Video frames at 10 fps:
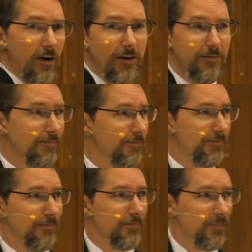ark.
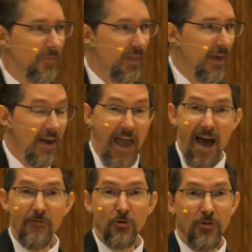And
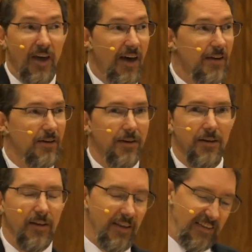after that
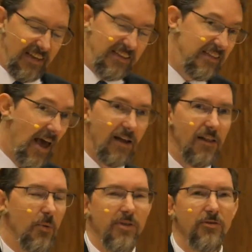is
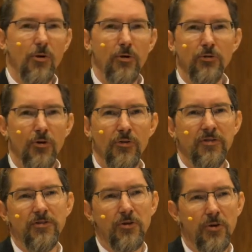exactly when the Torah
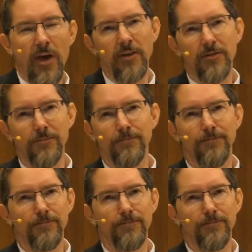service is going to end